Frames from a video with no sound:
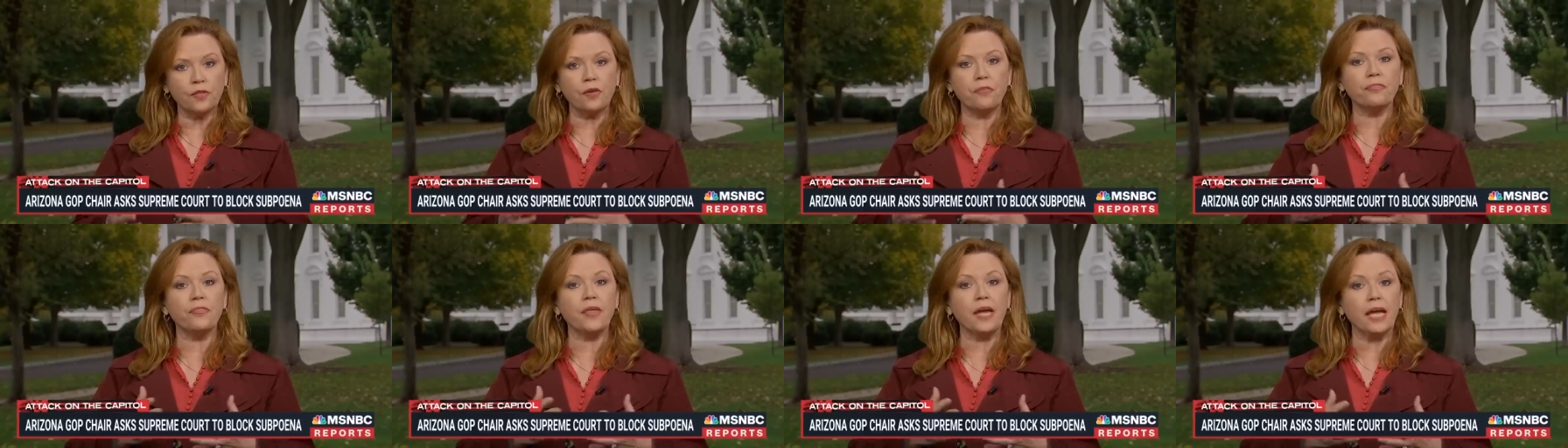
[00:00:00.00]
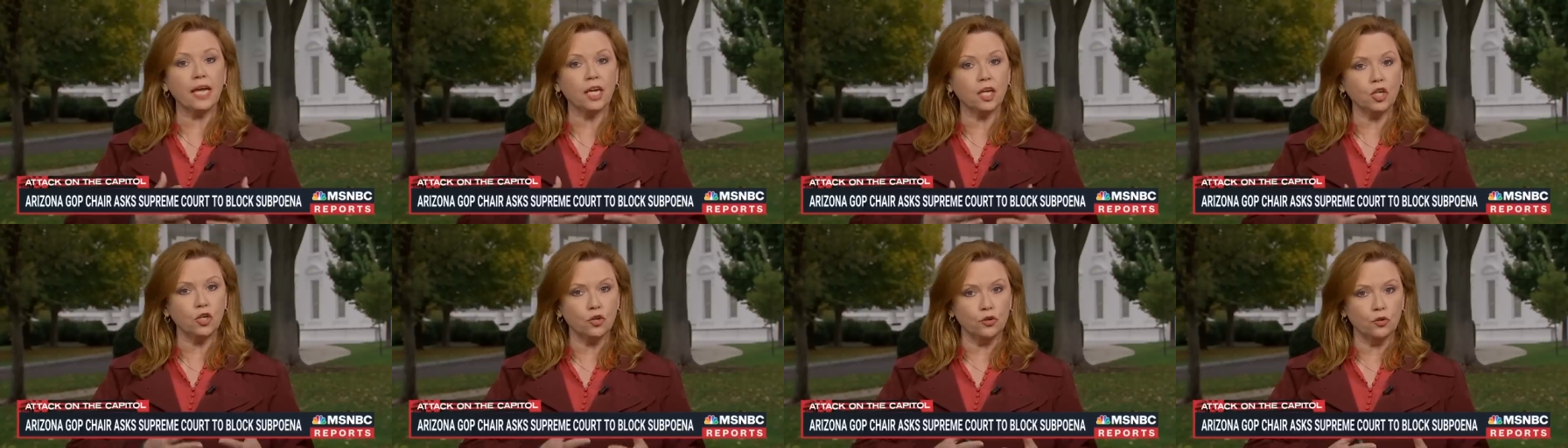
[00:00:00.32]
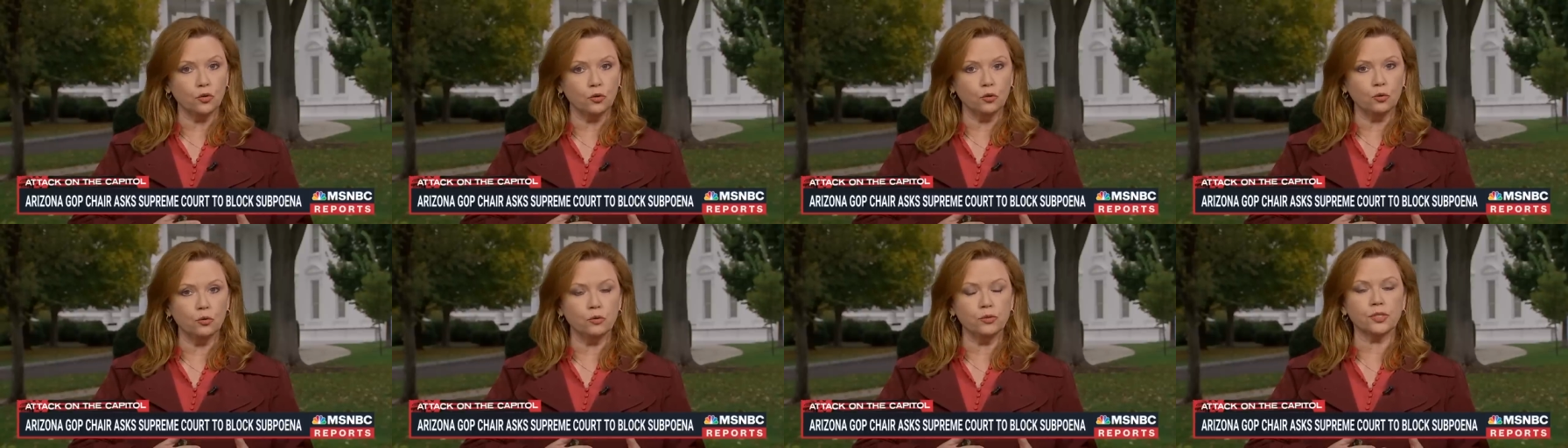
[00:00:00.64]
that they
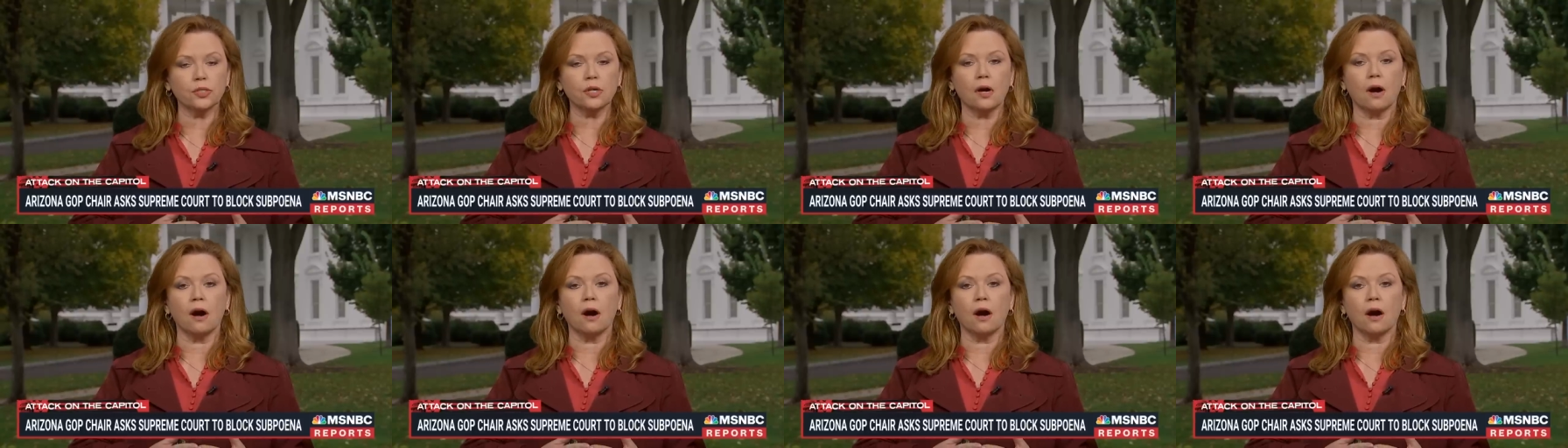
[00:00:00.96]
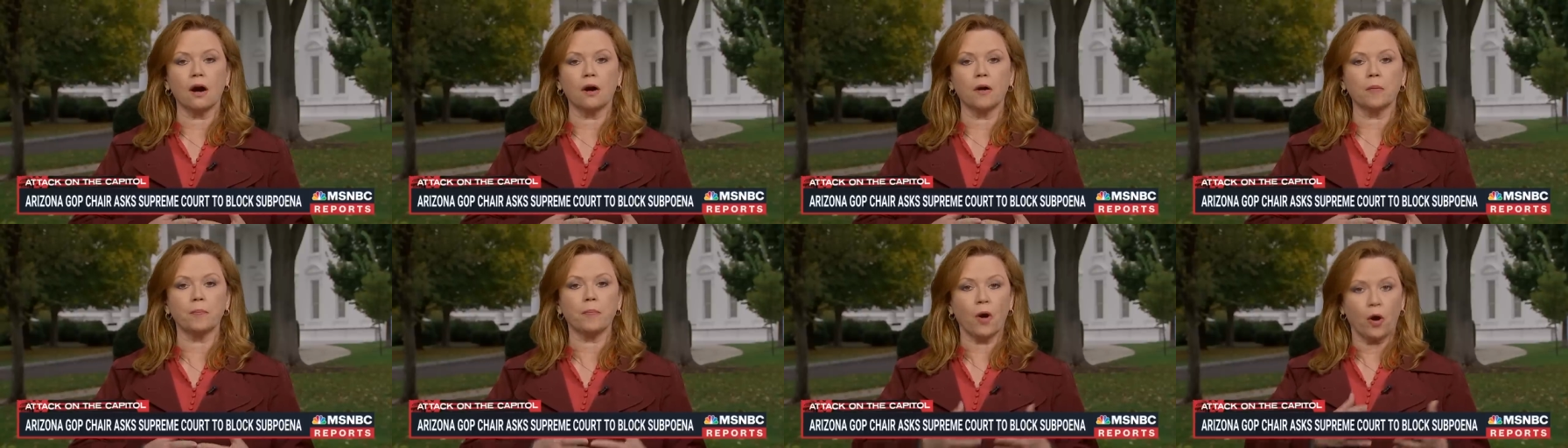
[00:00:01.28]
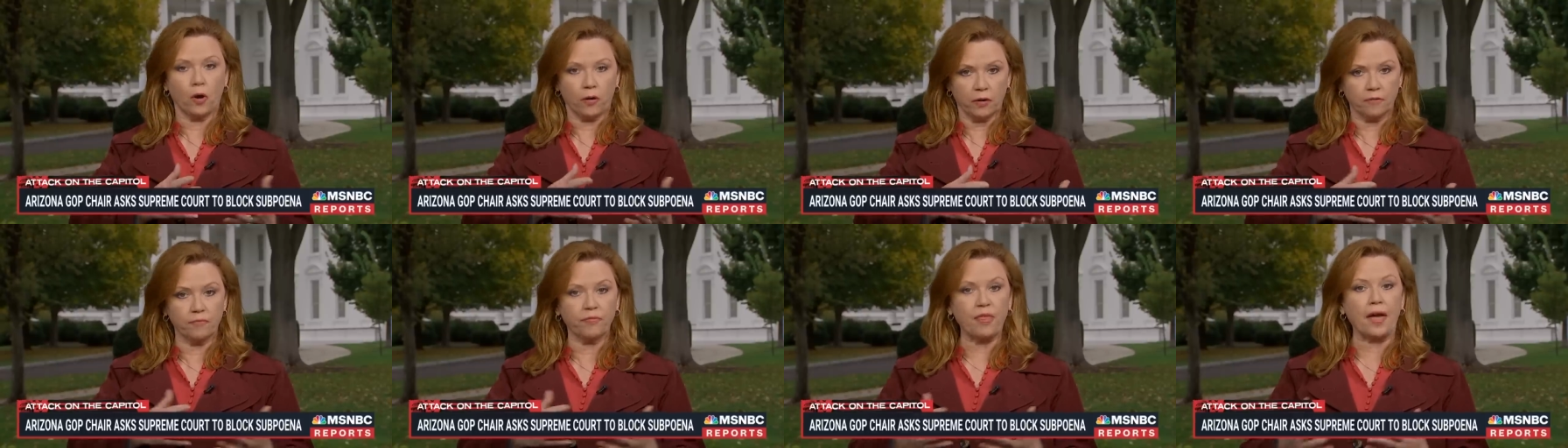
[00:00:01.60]
use are
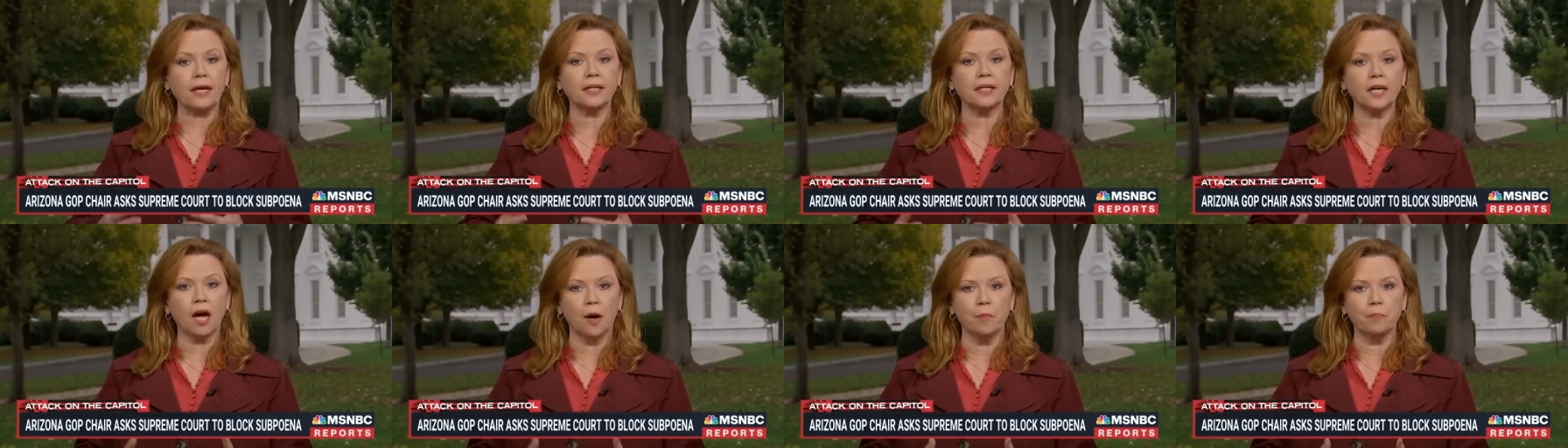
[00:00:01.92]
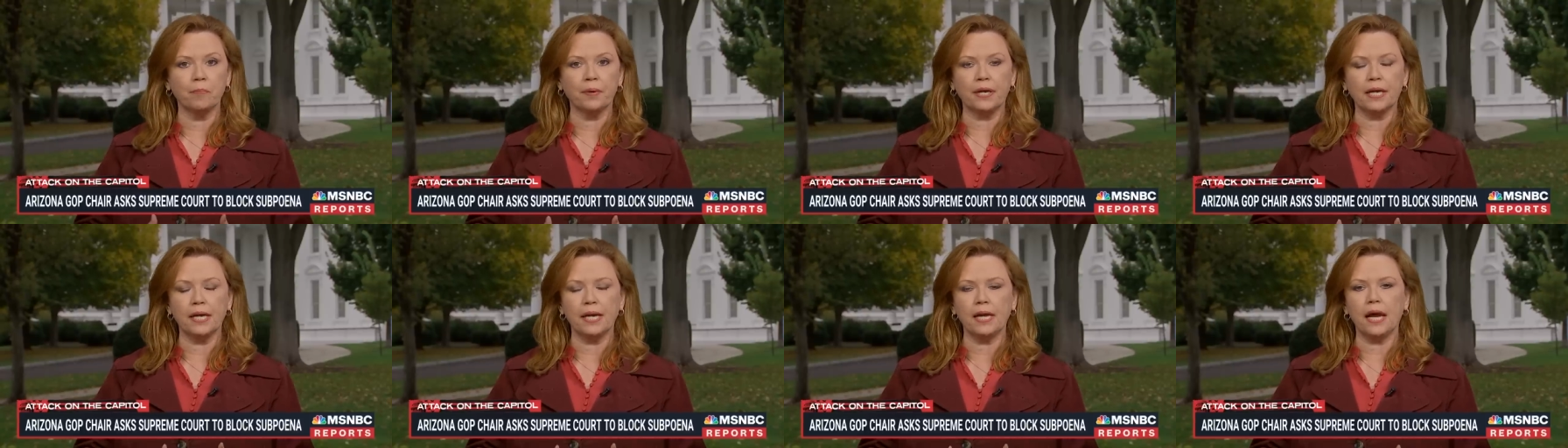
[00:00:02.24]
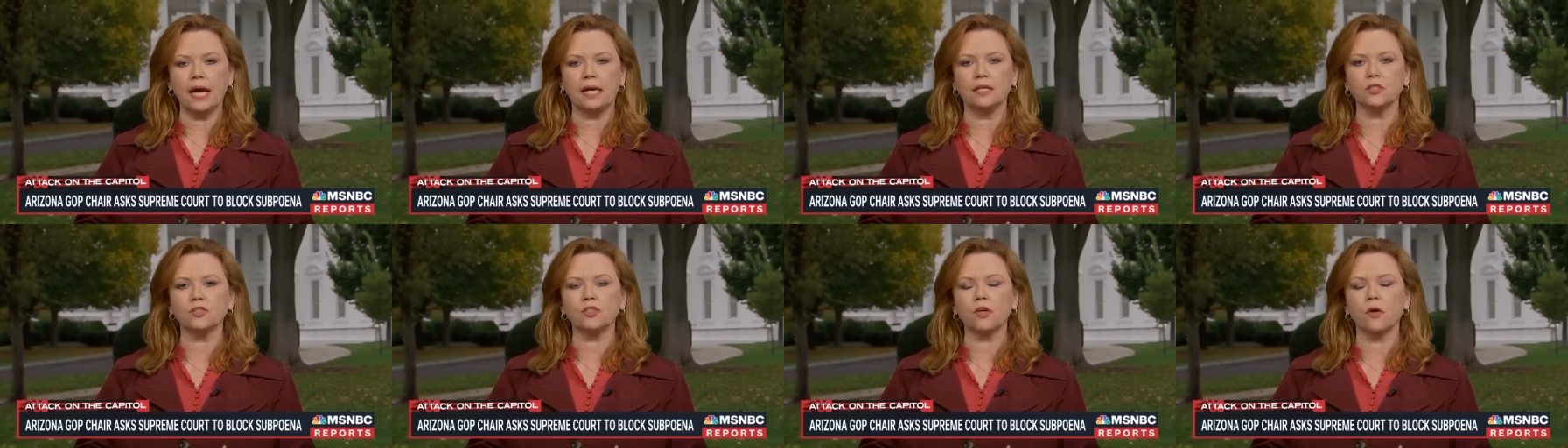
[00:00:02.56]
part of that company,
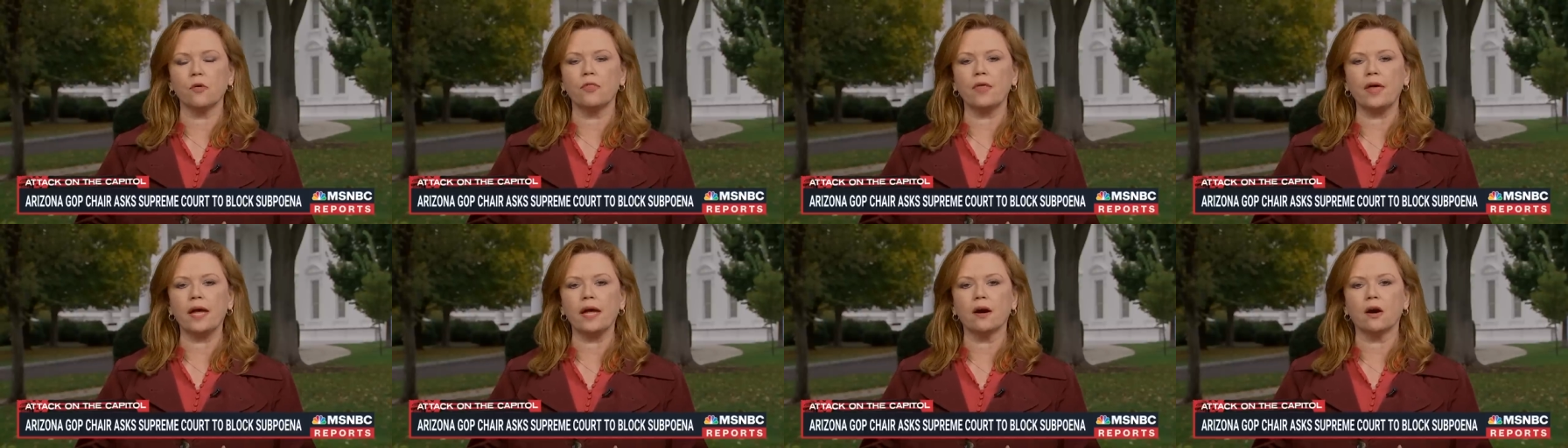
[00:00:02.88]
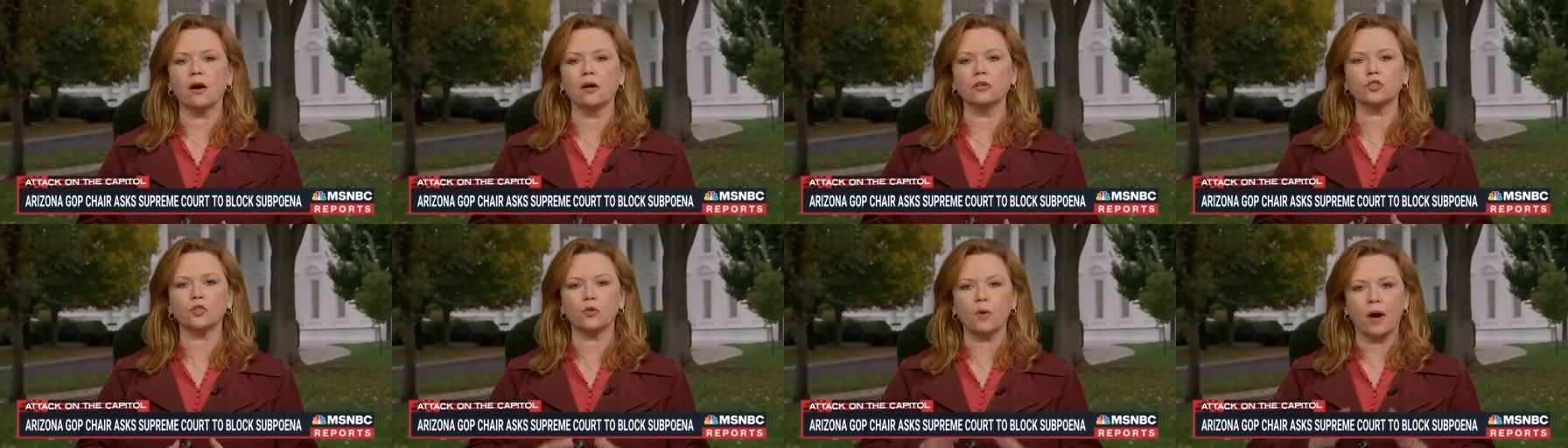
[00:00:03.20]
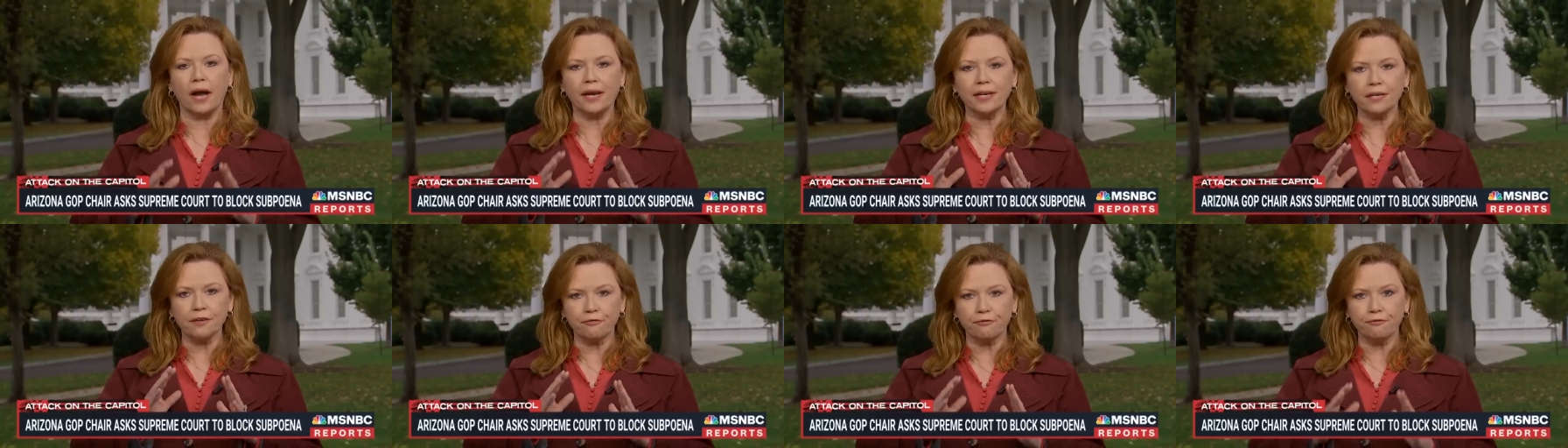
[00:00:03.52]
and so they are
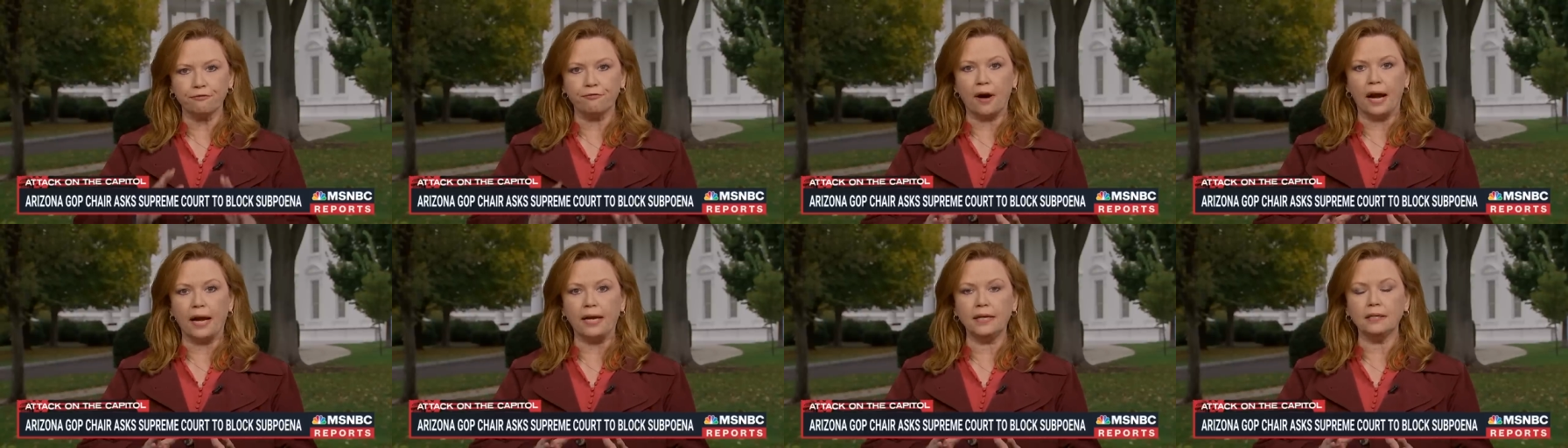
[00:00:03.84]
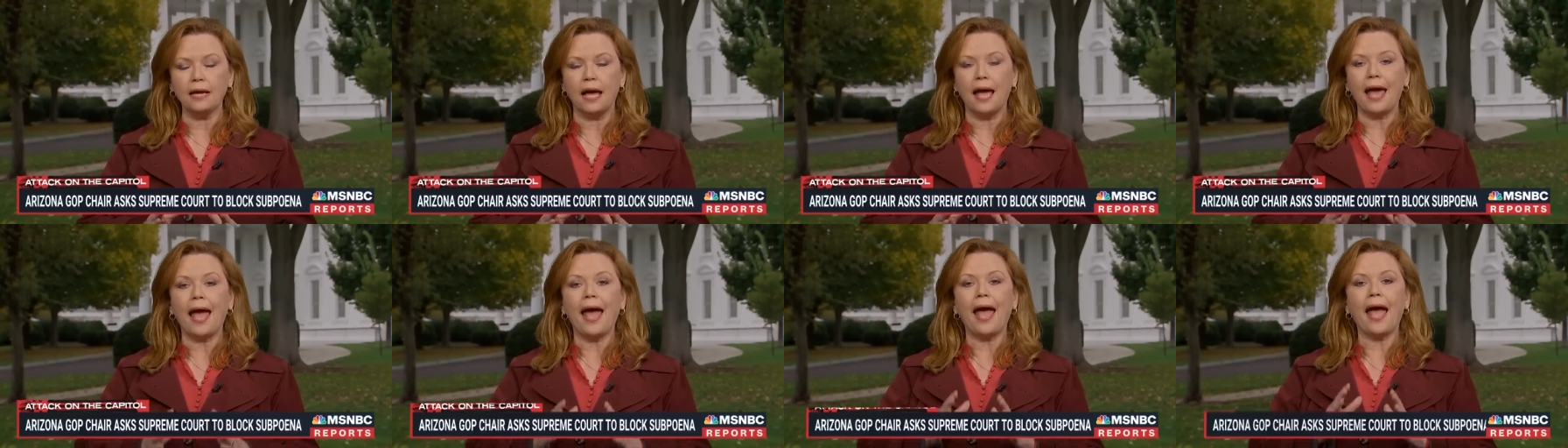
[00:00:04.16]
trying to fight